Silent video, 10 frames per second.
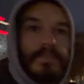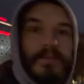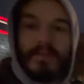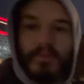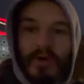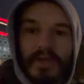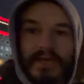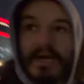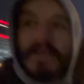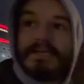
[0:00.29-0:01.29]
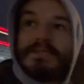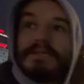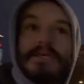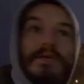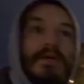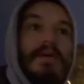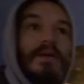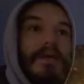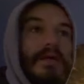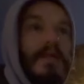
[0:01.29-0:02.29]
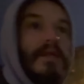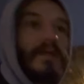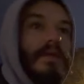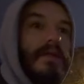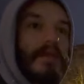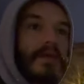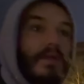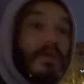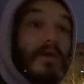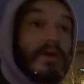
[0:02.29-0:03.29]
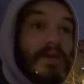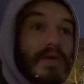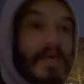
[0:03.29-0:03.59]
Good morning, guys. Can you hear it?